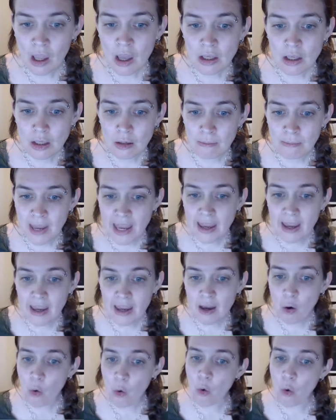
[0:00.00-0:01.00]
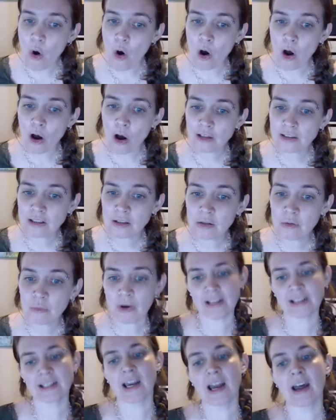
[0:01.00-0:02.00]
You may also
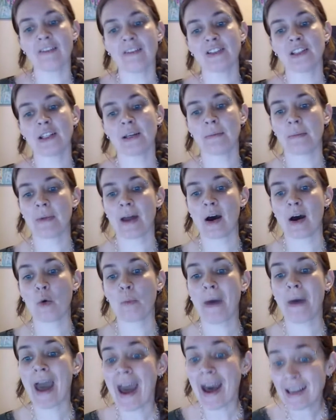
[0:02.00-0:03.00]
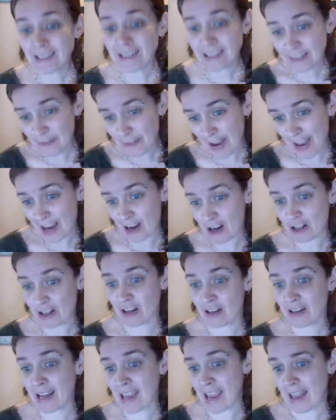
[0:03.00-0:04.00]
want to have some opacifiers
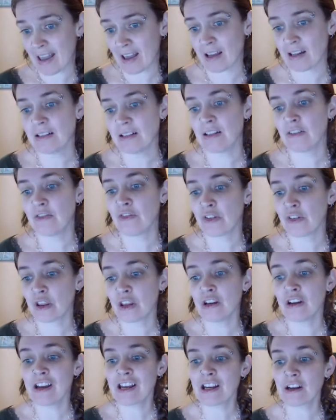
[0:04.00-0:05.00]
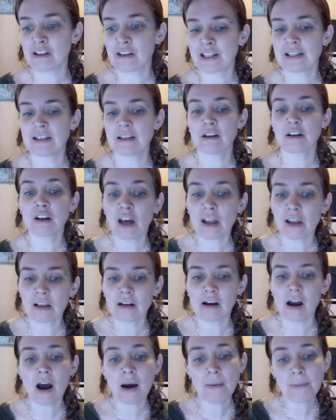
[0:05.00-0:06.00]
on hand to further increase your
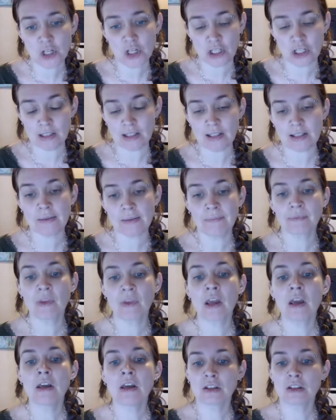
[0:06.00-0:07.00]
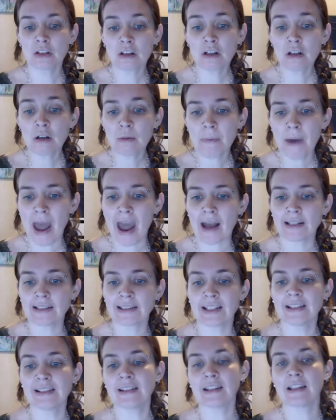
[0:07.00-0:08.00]
color options. Zircopax
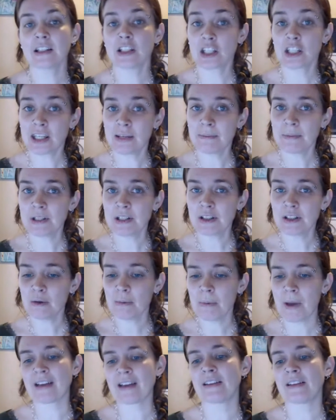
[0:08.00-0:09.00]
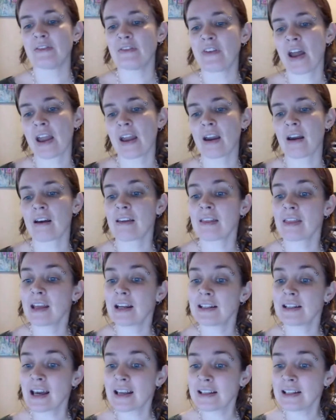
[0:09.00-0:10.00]
is the cheapest opacifier
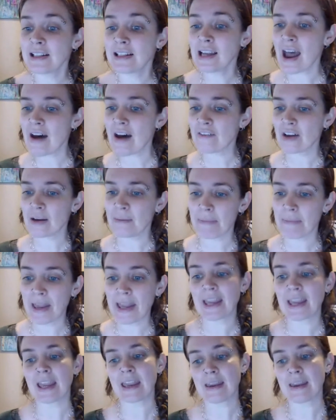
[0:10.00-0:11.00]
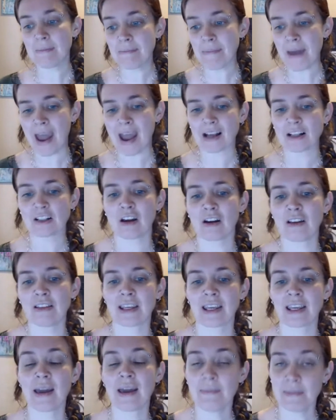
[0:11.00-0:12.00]
that doesn't have a big impact on the
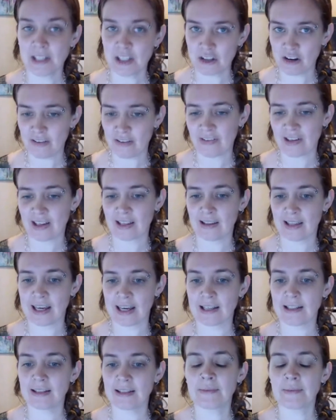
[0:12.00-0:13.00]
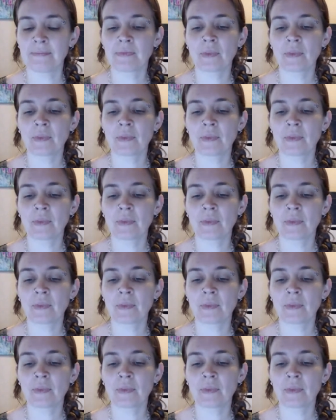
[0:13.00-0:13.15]
chemistry of a glaze.